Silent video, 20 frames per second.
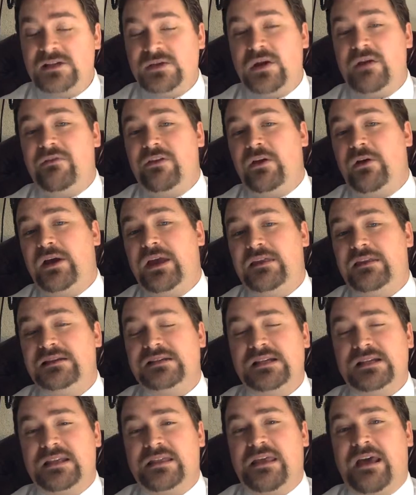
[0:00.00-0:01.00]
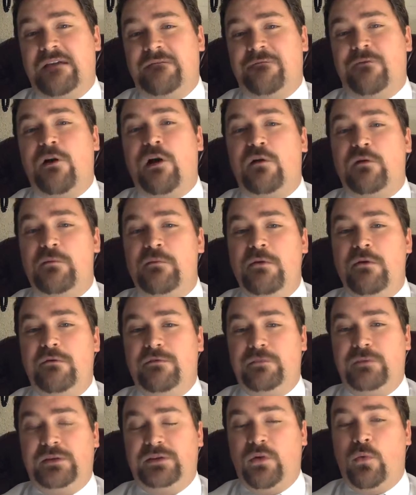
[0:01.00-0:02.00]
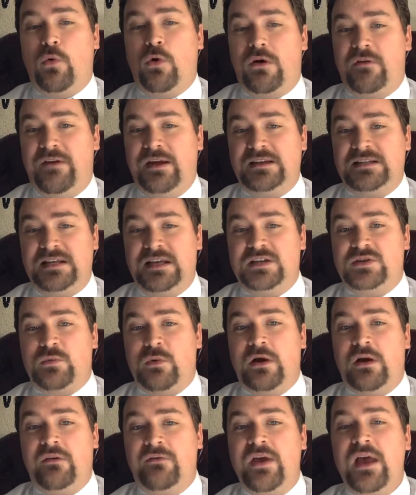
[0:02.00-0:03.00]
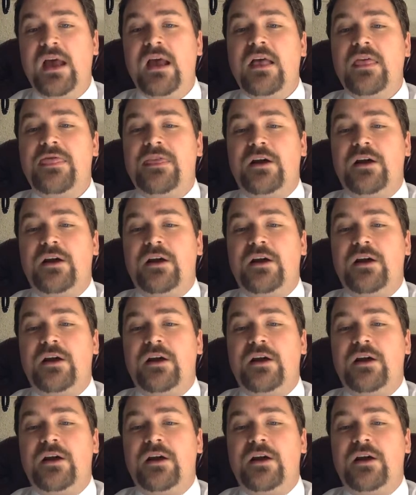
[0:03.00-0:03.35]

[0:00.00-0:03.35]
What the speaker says: So even though, again, this isn't that far removed from, like, the War of 1812,